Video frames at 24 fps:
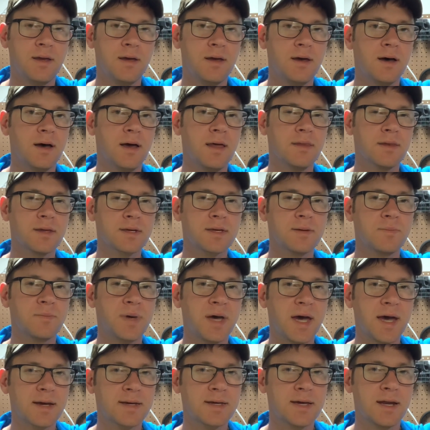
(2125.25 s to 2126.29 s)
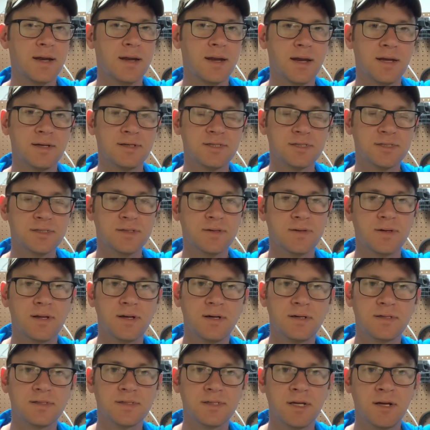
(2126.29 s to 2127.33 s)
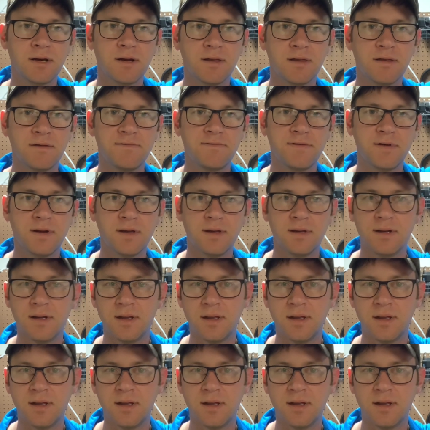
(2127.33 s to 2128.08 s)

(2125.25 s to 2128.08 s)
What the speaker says: And looking back at it, I just don't understand how they fit it.